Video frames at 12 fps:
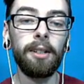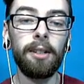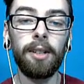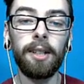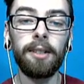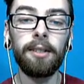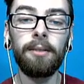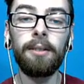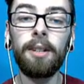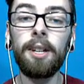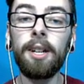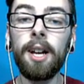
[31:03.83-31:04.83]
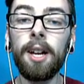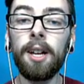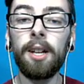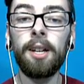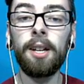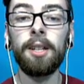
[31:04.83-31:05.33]
Oh, that's so
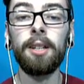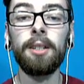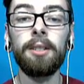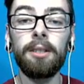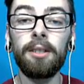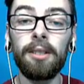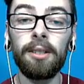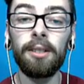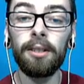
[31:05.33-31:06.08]
nice.